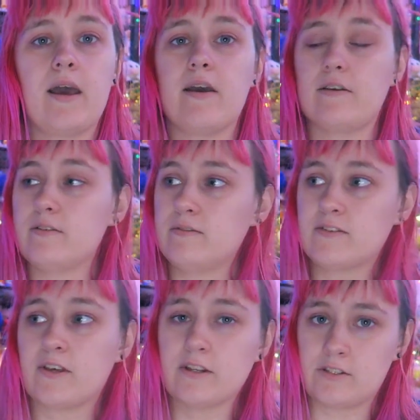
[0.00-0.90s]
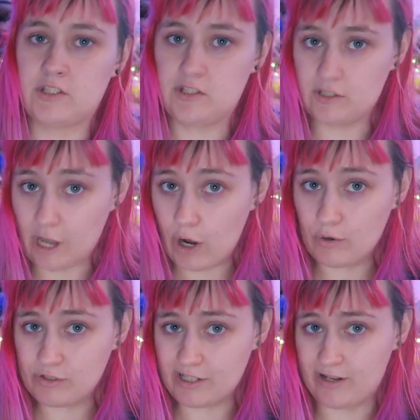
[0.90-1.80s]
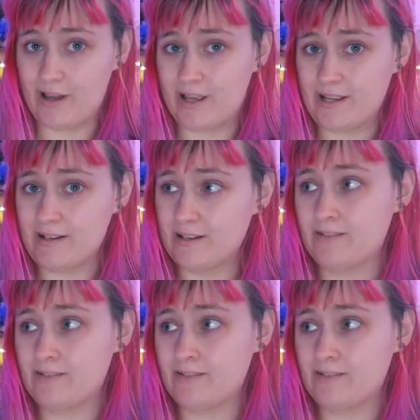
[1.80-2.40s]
it's gonna snow tonight.